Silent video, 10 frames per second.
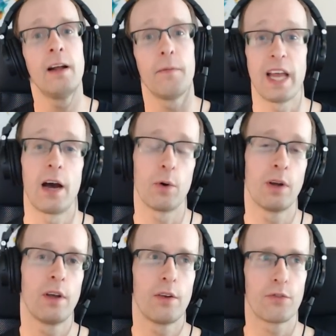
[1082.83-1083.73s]
Now,
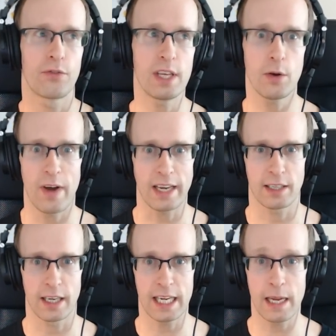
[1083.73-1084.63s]

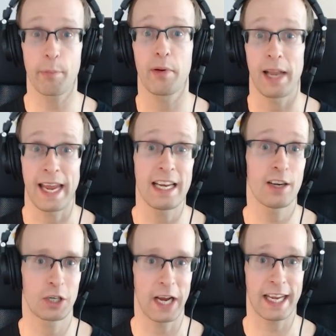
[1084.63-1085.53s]
theoretically, planar
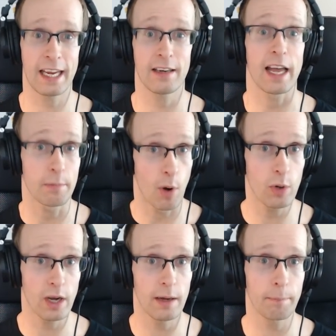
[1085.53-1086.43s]
tracking like
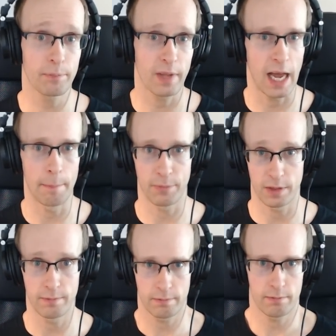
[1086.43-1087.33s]
Mocha,
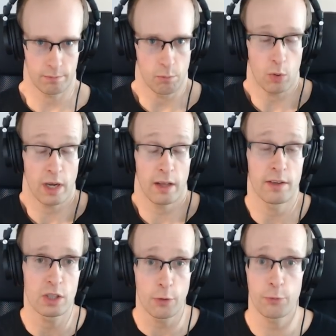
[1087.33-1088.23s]
the
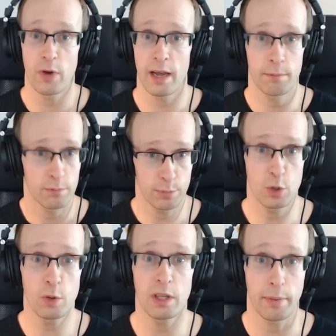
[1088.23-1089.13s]
software
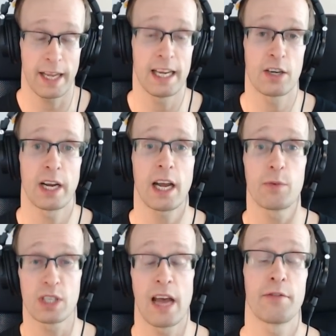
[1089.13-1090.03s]
tool, the planar tracker,
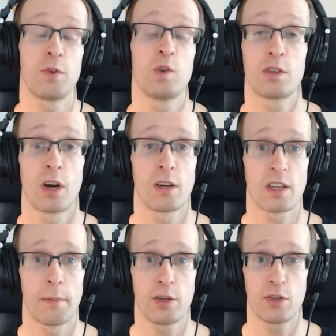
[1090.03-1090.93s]
which I have a few tutorials
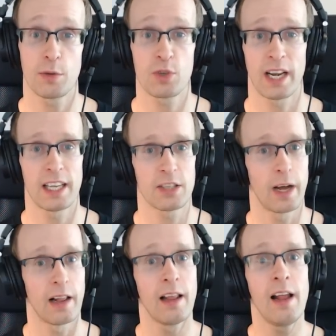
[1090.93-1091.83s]
on my YouTube channel as
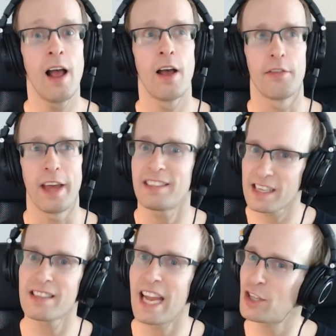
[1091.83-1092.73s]
well, that
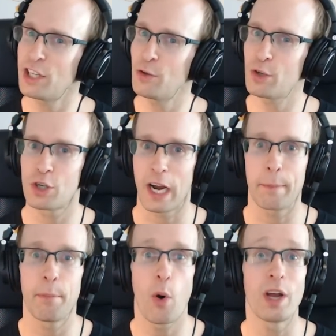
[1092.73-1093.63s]
doesn't actually use track
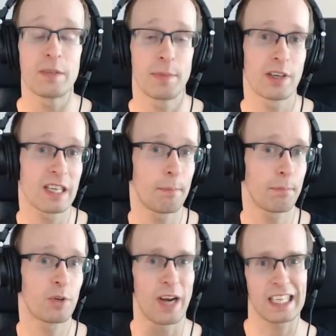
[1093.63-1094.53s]
points because it
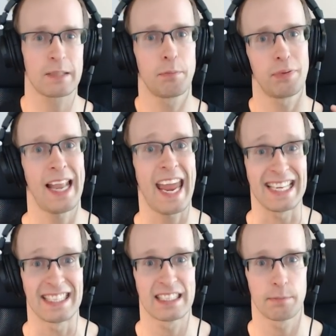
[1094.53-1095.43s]
tracks
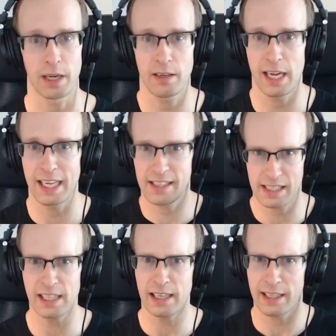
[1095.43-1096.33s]
planes, but
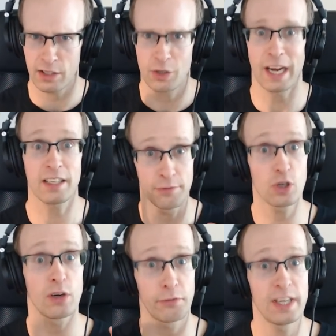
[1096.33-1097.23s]
it tracks
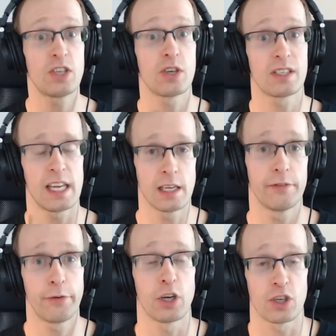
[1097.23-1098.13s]
visual features in your
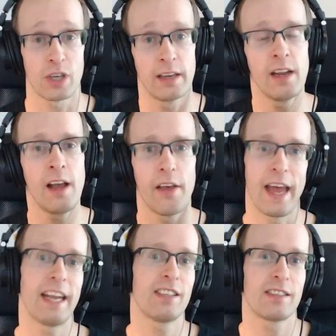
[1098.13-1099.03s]
footage. And
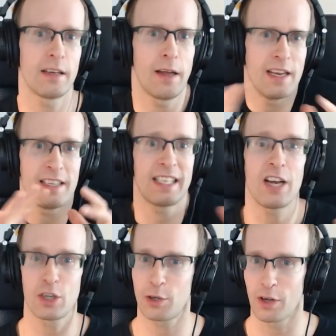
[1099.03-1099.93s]
that is an
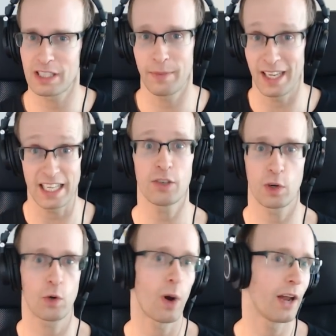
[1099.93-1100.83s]
essential concept that is
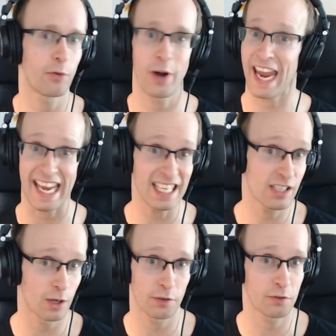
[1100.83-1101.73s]
required for any
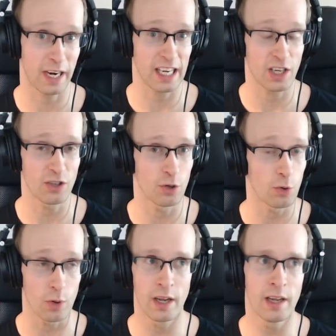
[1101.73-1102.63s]
sort of tracking you
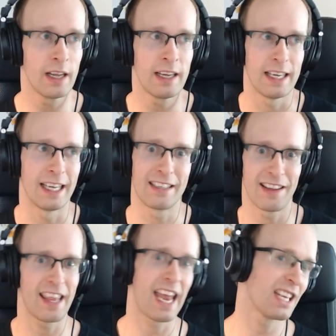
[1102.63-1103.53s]
do. And
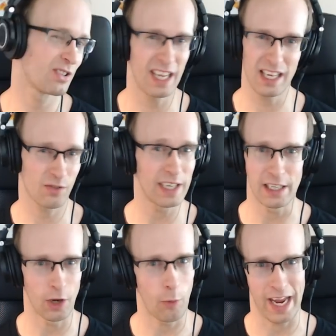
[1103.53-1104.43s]
there's really
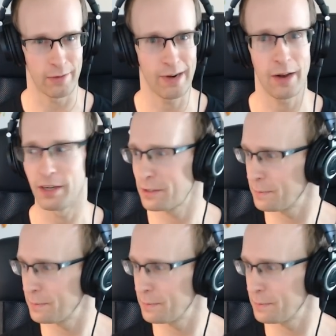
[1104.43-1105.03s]
no way around it.